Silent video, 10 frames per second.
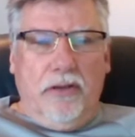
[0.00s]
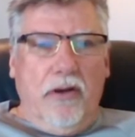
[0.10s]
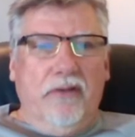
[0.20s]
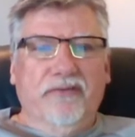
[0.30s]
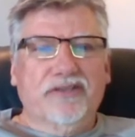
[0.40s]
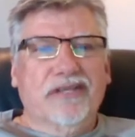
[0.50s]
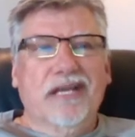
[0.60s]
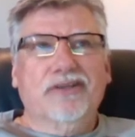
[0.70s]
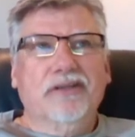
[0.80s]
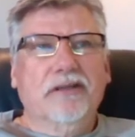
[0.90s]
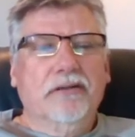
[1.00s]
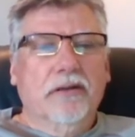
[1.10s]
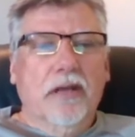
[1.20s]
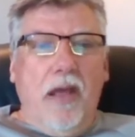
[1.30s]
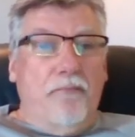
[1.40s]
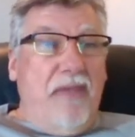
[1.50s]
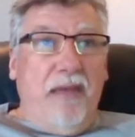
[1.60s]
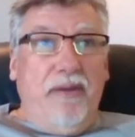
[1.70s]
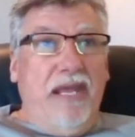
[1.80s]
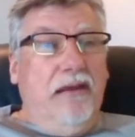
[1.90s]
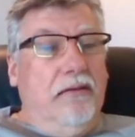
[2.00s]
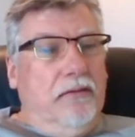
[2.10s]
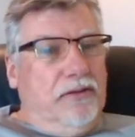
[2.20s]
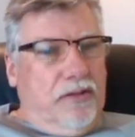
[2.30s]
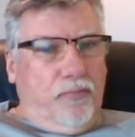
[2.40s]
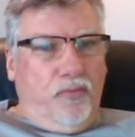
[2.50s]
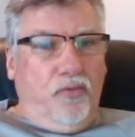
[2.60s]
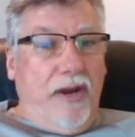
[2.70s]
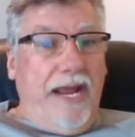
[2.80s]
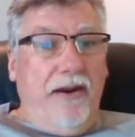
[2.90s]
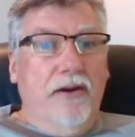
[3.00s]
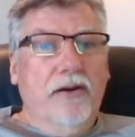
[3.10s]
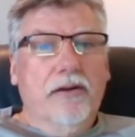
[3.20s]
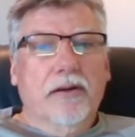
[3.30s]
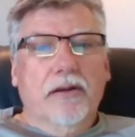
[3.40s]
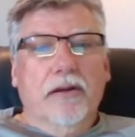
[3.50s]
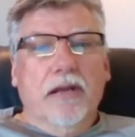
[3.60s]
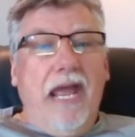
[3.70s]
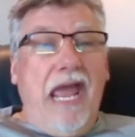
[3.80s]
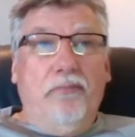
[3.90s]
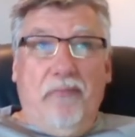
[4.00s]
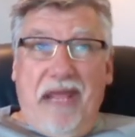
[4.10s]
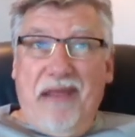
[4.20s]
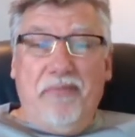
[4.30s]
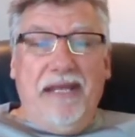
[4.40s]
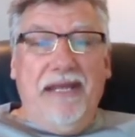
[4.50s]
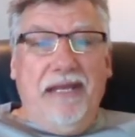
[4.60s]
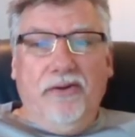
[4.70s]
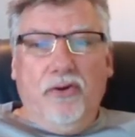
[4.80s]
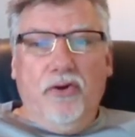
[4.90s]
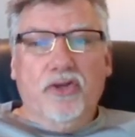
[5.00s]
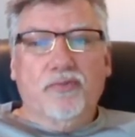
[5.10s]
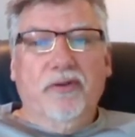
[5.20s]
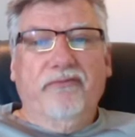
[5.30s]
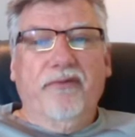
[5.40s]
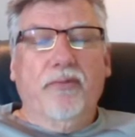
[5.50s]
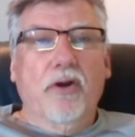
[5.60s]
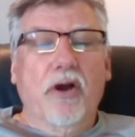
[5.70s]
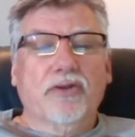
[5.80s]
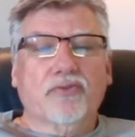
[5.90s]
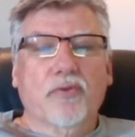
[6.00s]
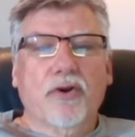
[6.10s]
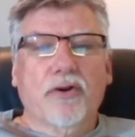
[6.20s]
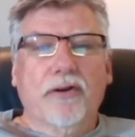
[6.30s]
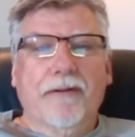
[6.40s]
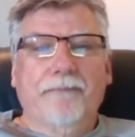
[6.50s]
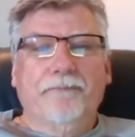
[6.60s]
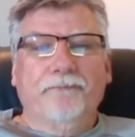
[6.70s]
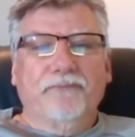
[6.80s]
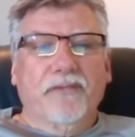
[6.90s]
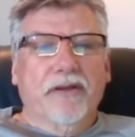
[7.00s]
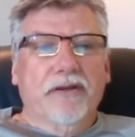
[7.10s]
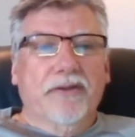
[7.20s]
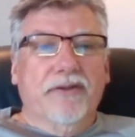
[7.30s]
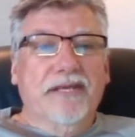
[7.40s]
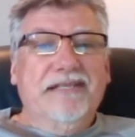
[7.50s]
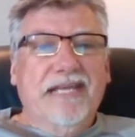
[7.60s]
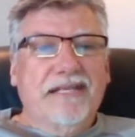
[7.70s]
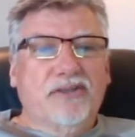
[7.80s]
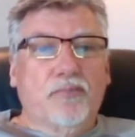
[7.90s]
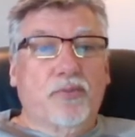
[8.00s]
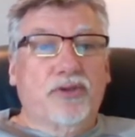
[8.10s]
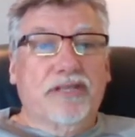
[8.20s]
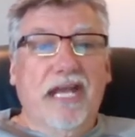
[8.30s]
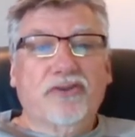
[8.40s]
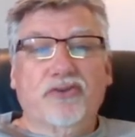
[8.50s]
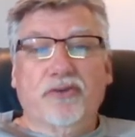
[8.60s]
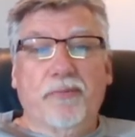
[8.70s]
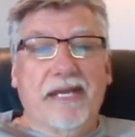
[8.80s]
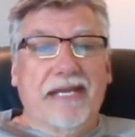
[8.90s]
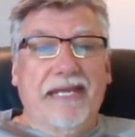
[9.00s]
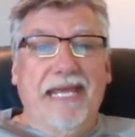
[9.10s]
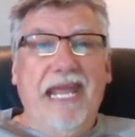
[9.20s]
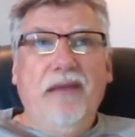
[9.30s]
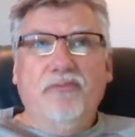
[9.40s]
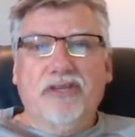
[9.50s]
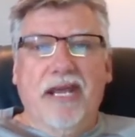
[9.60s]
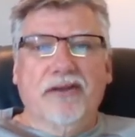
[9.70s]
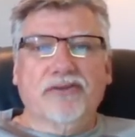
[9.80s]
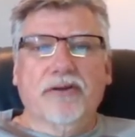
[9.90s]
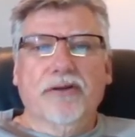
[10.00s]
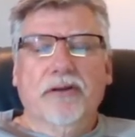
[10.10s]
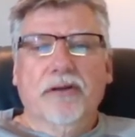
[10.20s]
conversation, maybe to prayer, and maybe encouragement from God's Word. This has the potential to be a game changer.